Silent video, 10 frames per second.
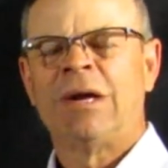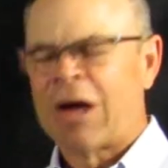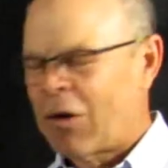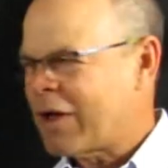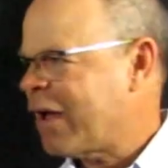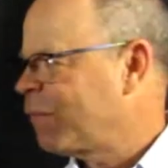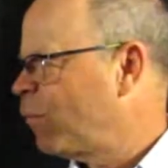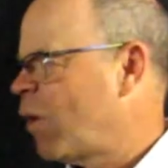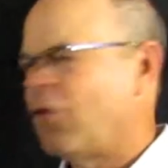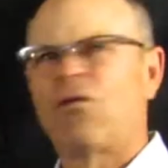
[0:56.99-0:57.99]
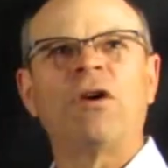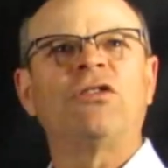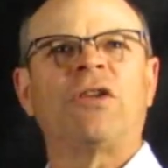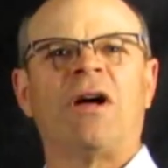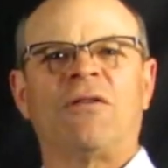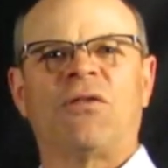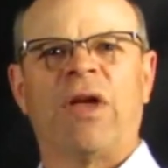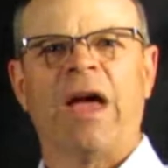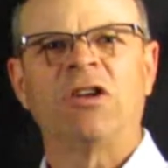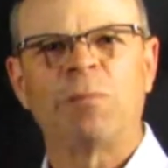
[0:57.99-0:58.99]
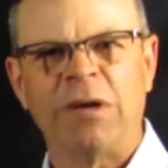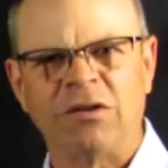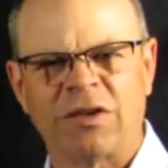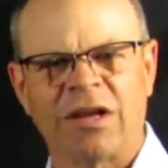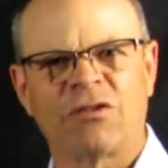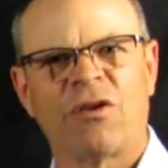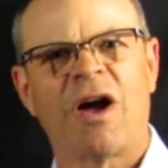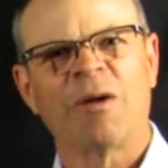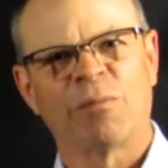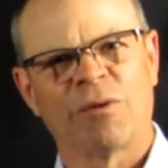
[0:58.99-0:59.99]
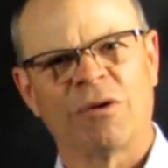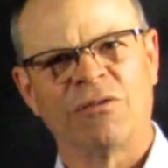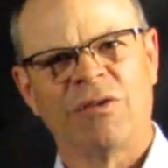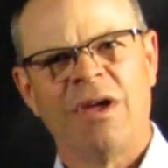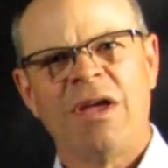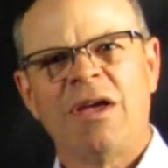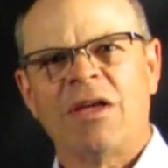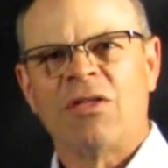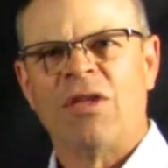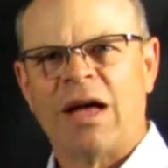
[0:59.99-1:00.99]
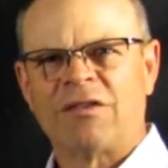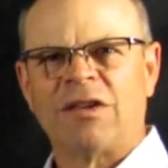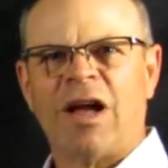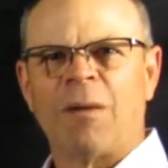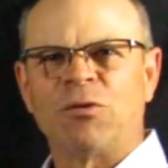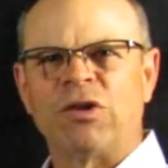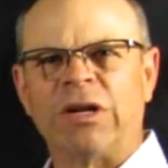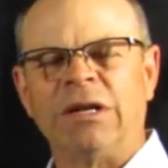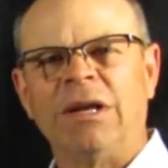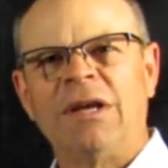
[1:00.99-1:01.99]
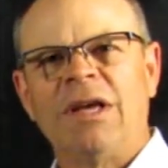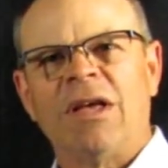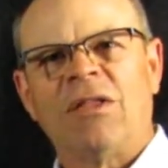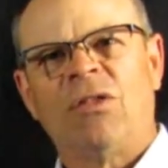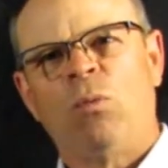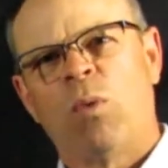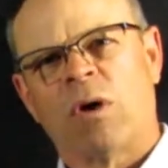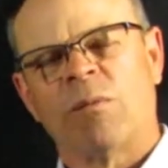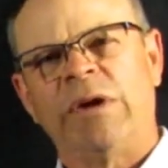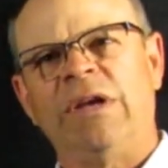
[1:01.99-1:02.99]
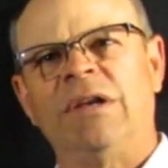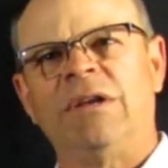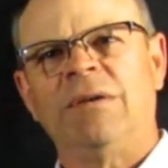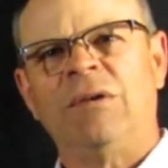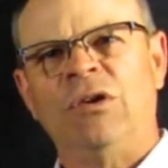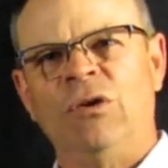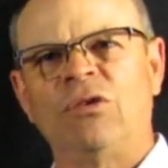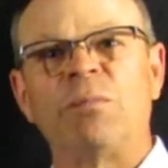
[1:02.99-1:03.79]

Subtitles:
Okay, well, first off, the HP stands for high proof. That's an option where we use